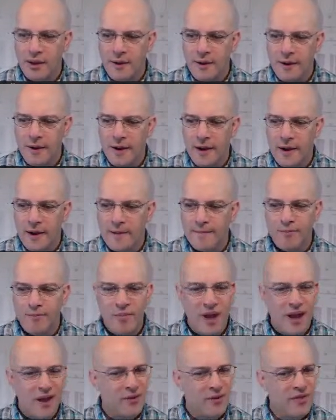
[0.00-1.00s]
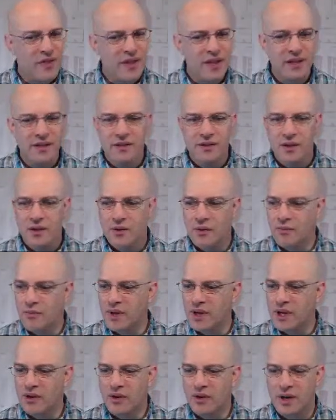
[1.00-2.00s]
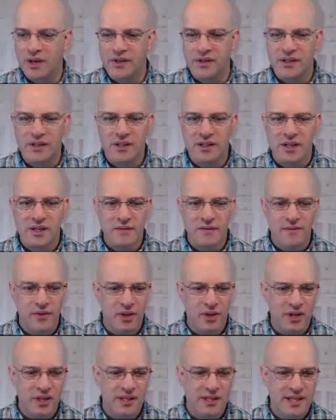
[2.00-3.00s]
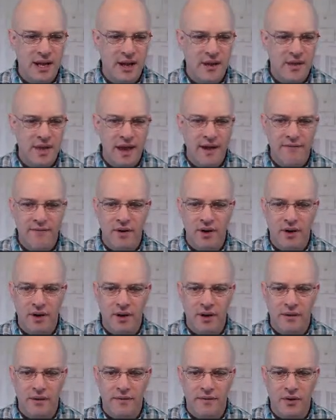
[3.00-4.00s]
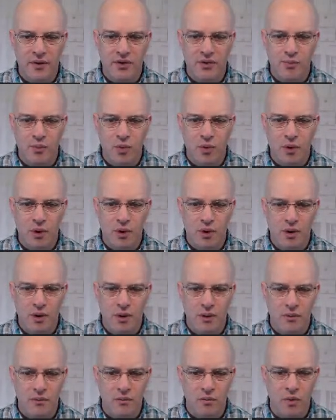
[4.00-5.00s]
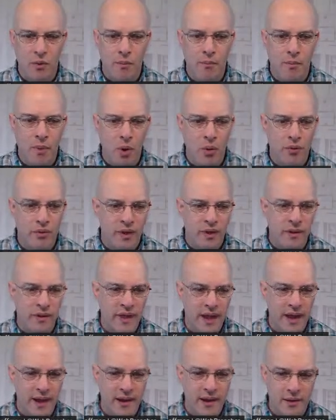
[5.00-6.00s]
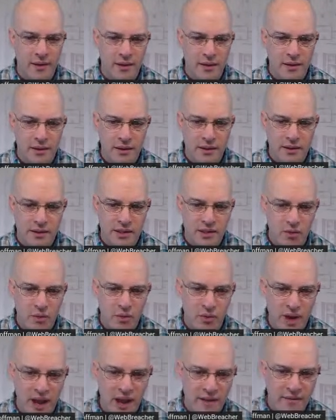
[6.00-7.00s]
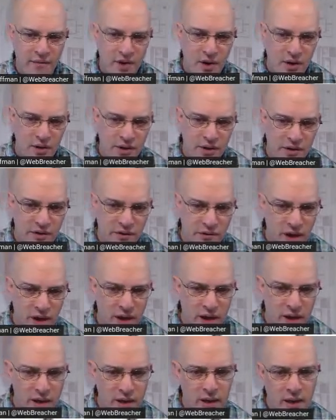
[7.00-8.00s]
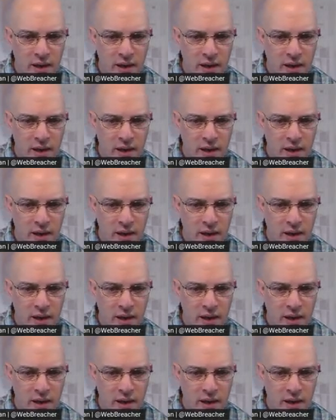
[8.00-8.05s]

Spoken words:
I don't think so, Mini Greens. This doesn't feel like South Africa. It feels more remote than that. Let's see what we have here on this sign.